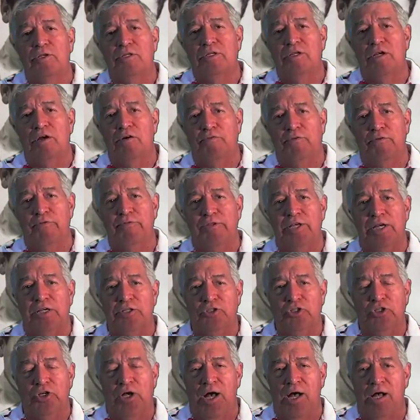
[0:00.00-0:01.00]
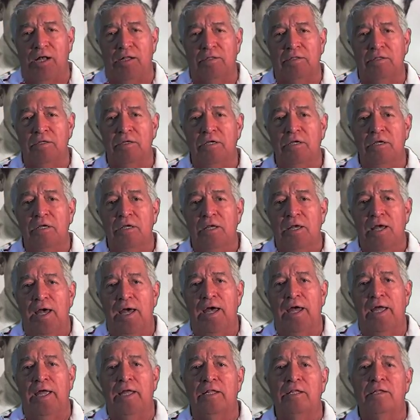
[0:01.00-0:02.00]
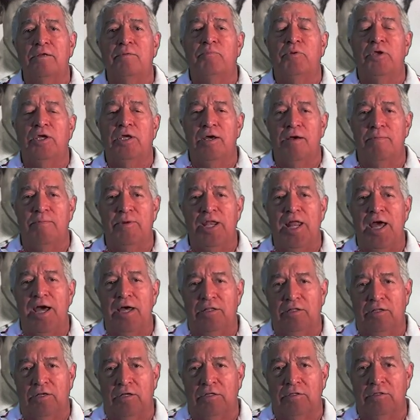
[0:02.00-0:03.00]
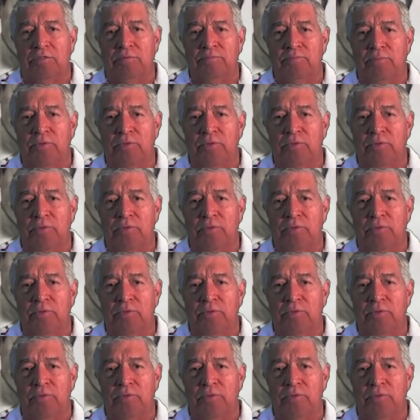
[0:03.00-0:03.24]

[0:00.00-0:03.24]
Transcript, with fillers: yourself of that child and become an adult.